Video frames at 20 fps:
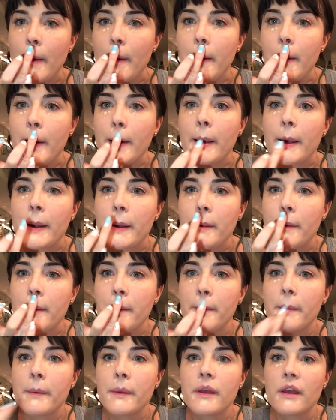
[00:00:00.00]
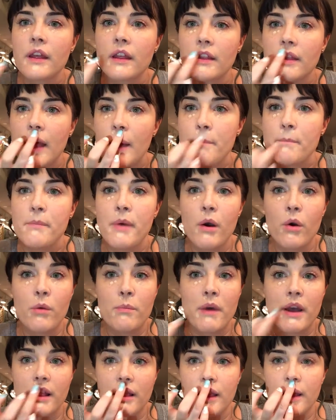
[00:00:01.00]
And I kind of get in that bow of
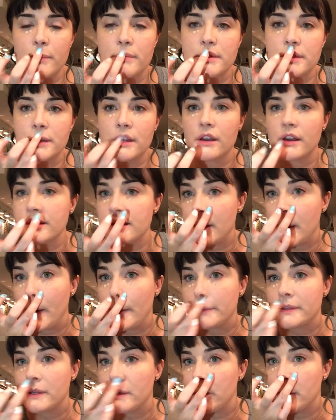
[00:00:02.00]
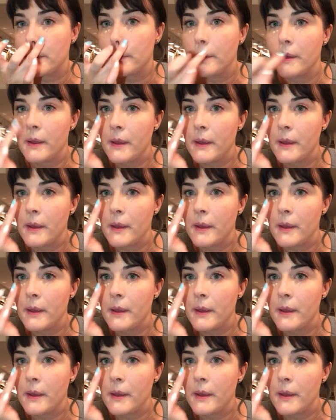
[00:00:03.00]
my lips too, because that also